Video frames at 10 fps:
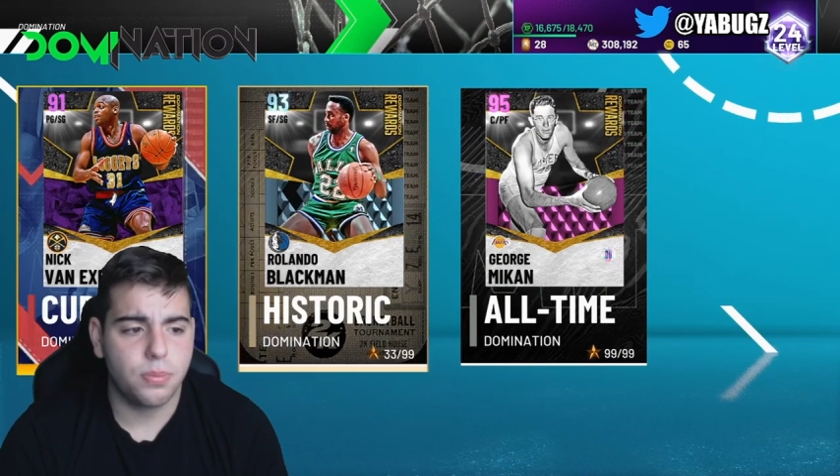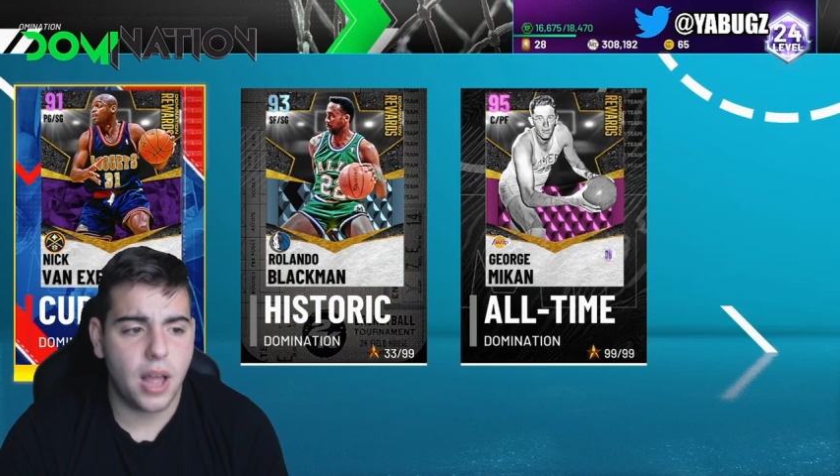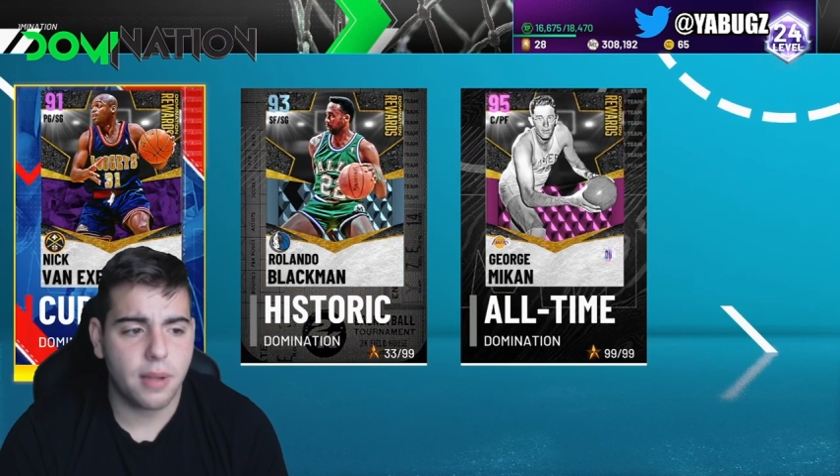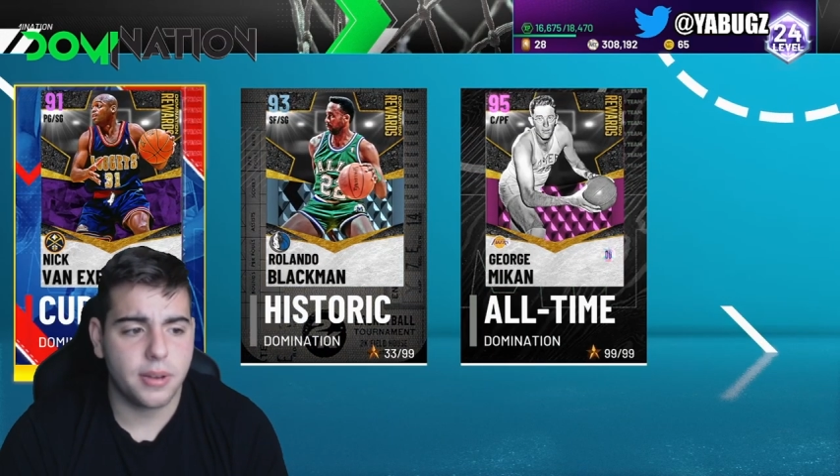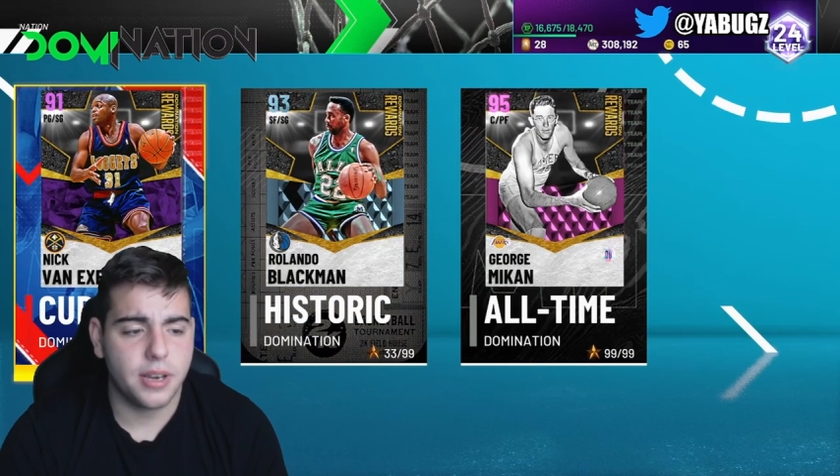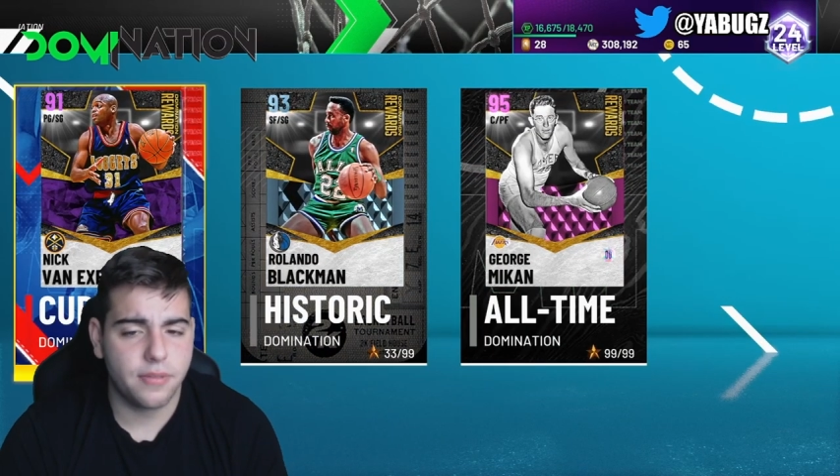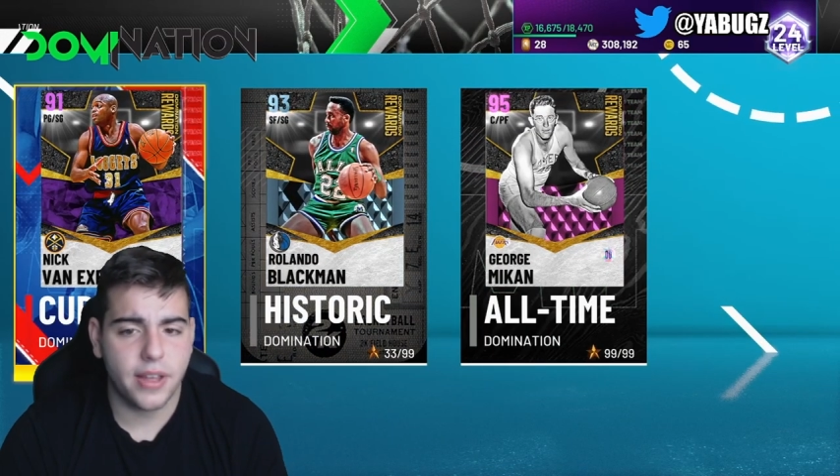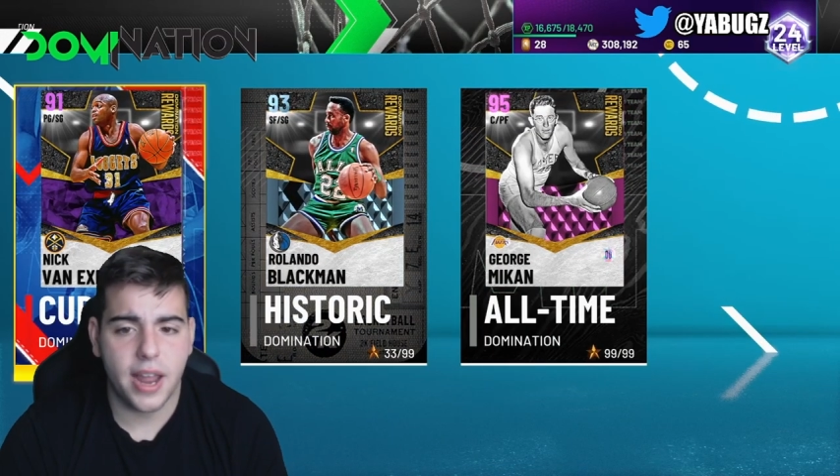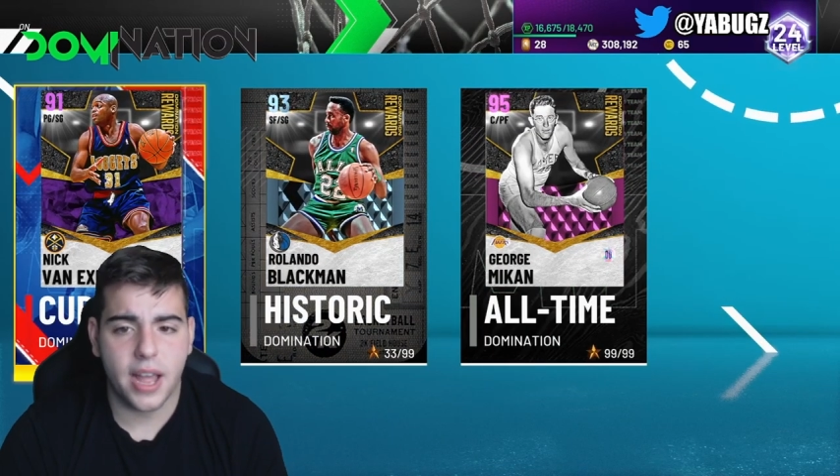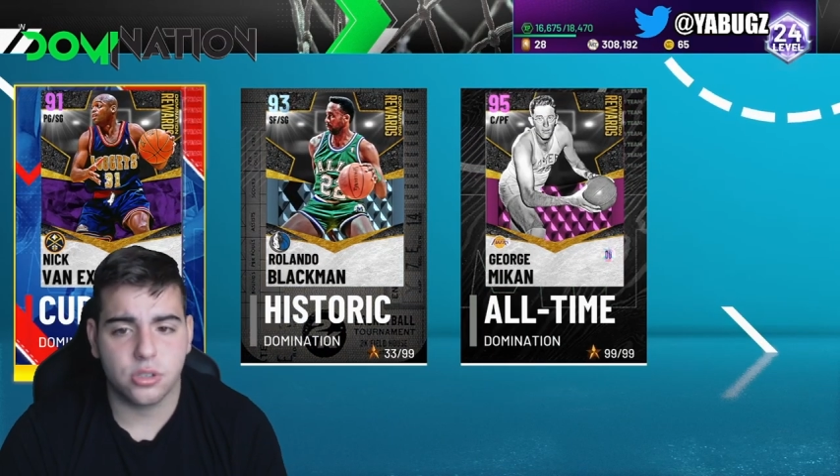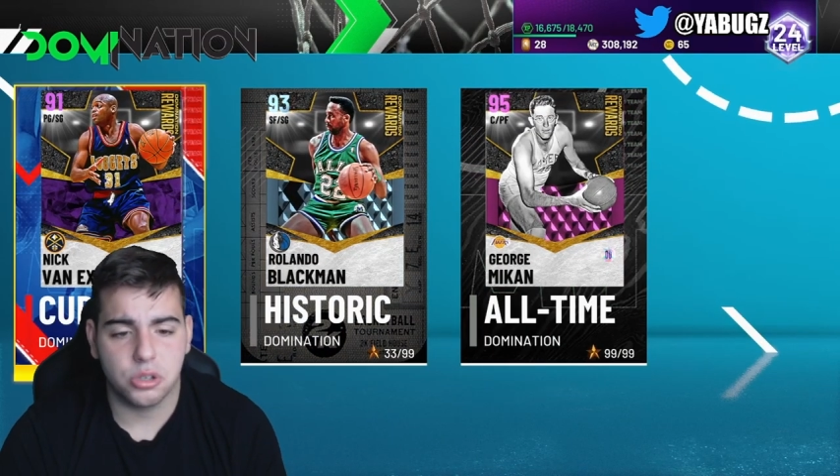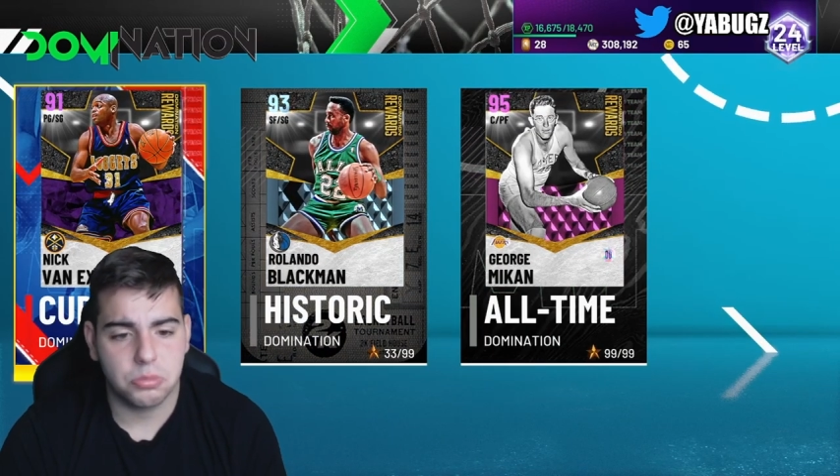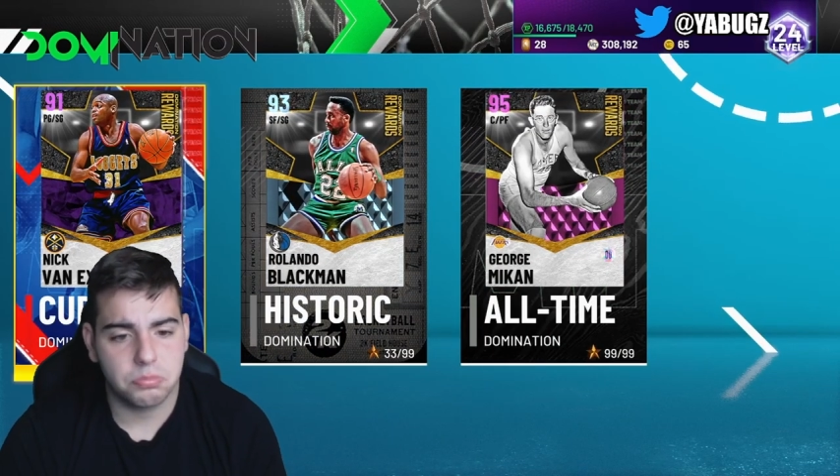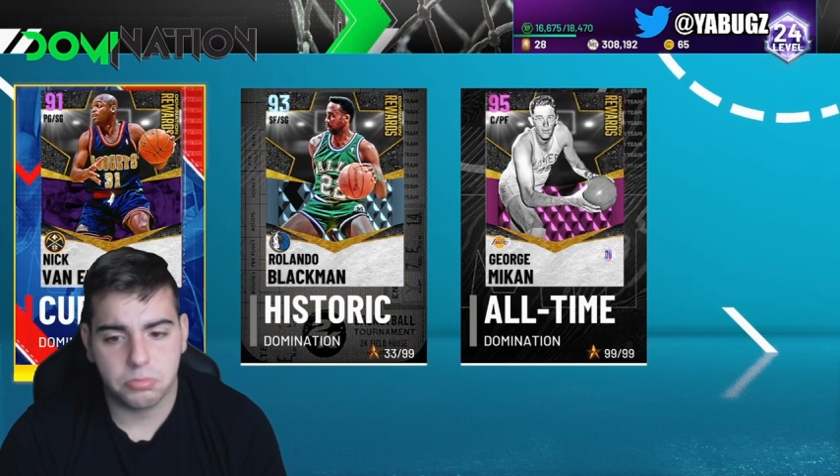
Blackman, Nick Van Exel,